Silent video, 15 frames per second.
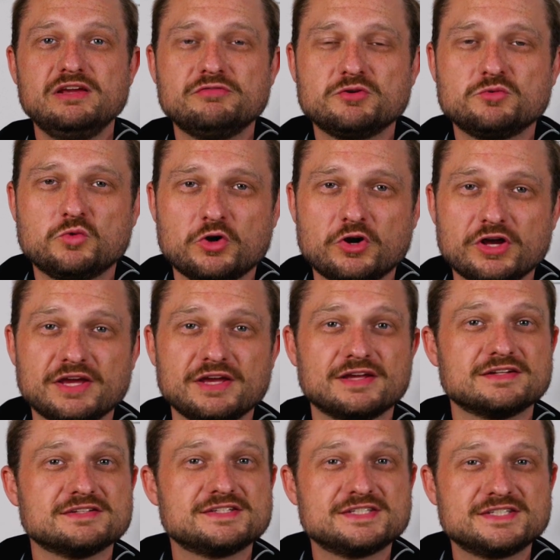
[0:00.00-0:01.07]
even work
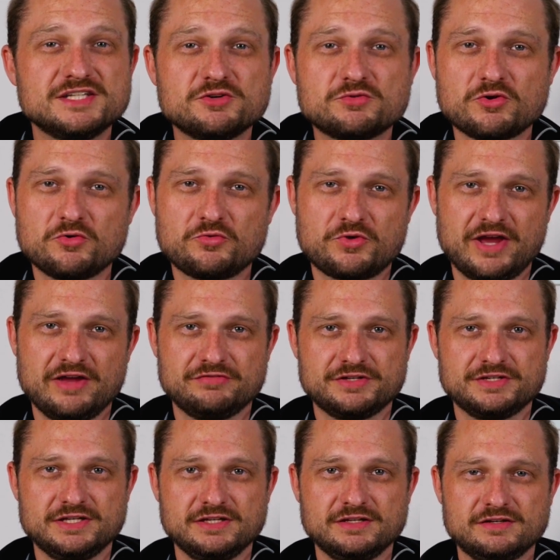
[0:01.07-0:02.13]
in zero
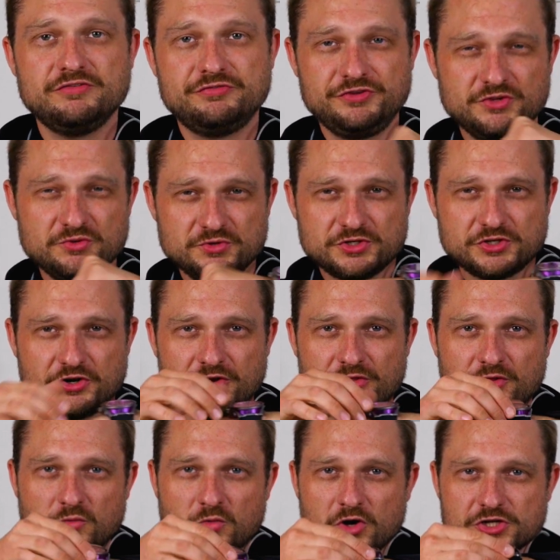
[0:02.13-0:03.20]
gravity. If you turn
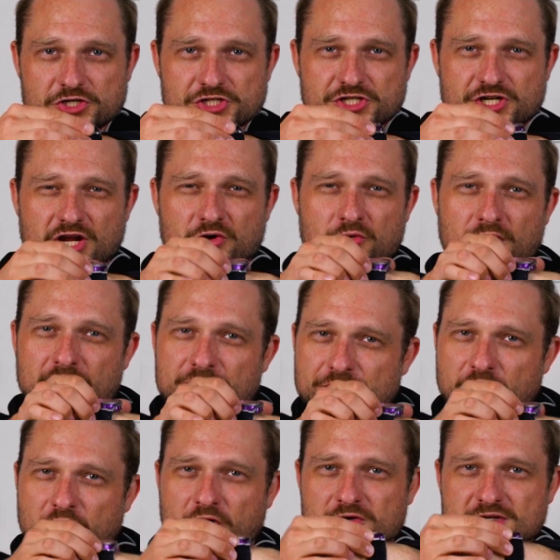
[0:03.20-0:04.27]
the watch around
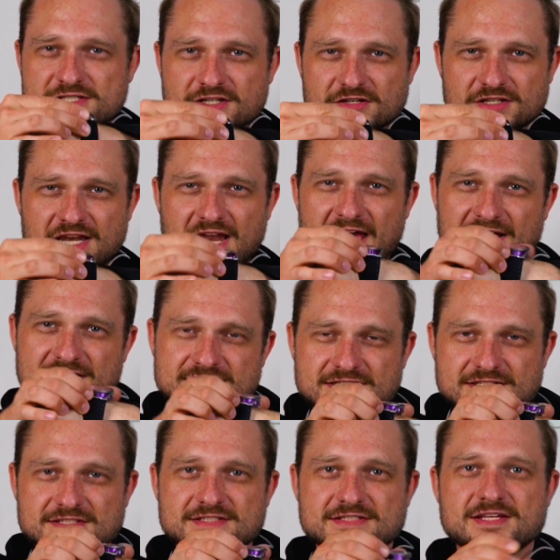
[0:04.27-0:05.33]
the horizontal
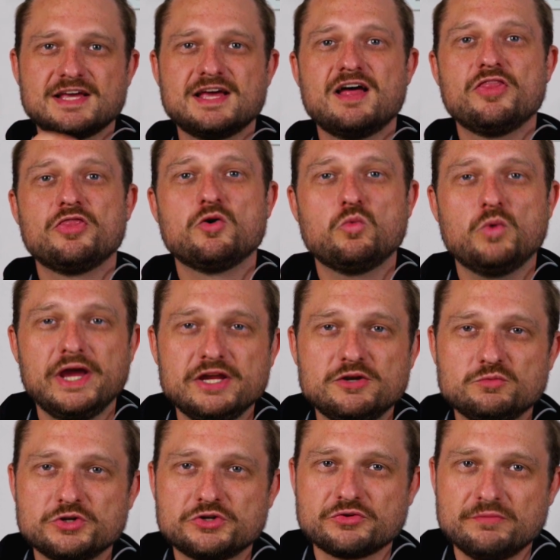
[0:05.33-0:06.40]
axis, the
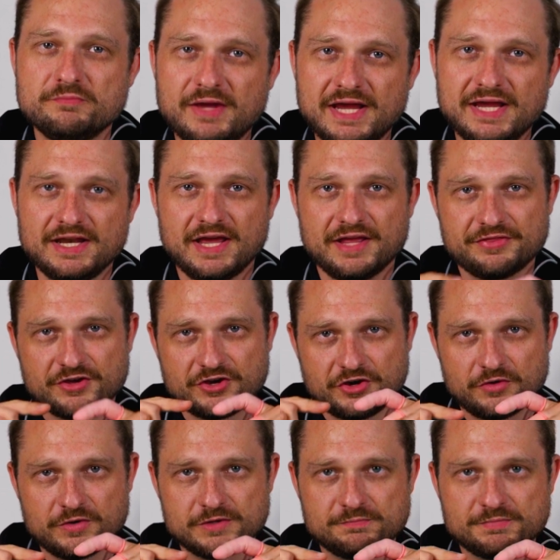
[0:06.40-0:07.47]
weight would remain at the
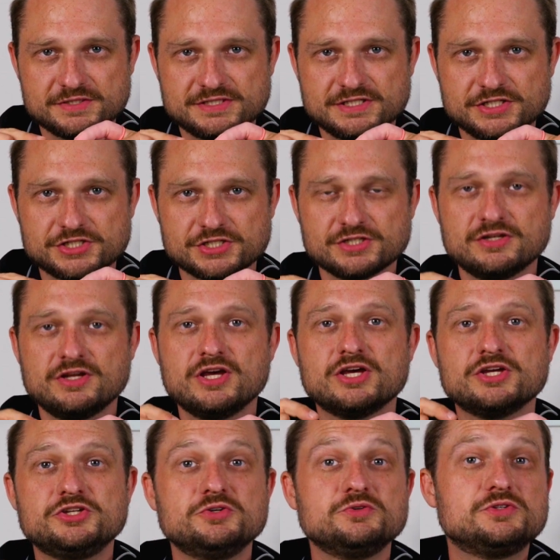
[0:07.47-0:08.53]
current position
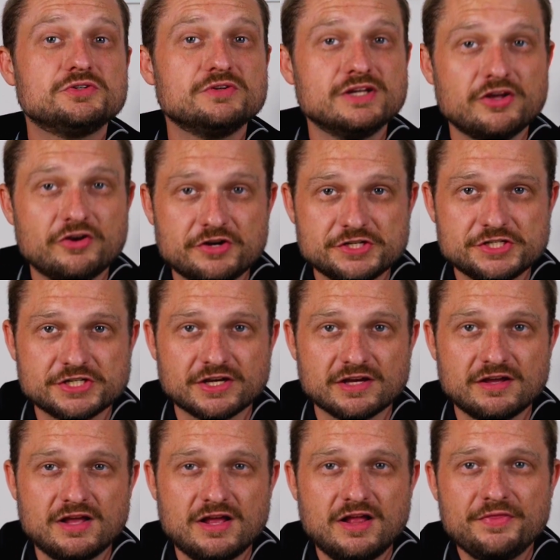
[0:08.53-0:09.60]
due to
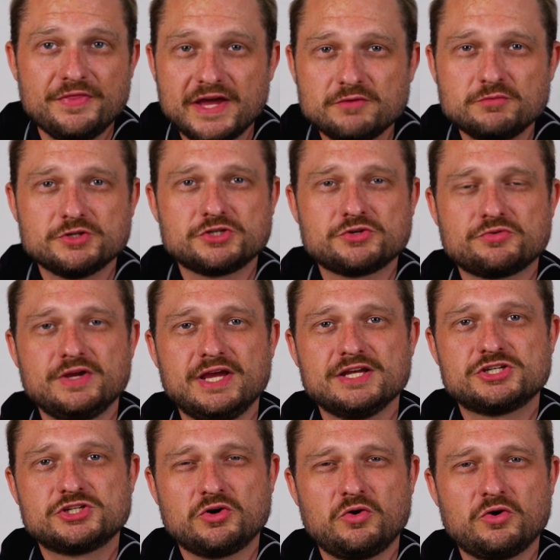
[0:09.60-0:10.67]
inertia that would
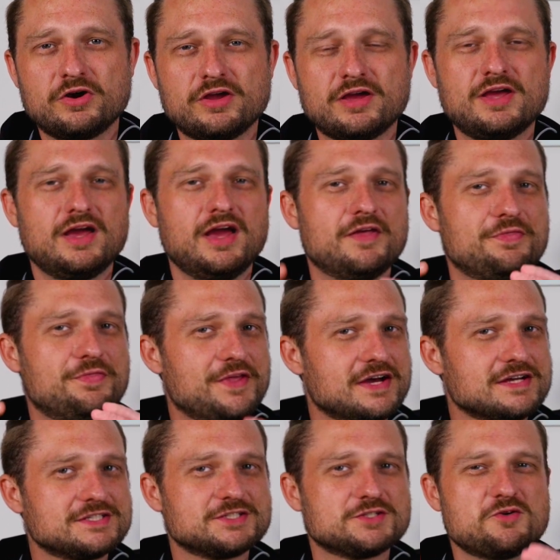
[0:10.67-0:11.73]
create torque and
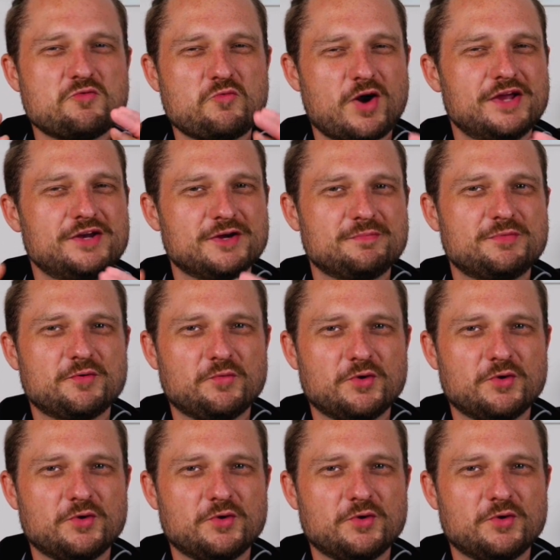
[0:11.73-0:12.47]
thus wind up the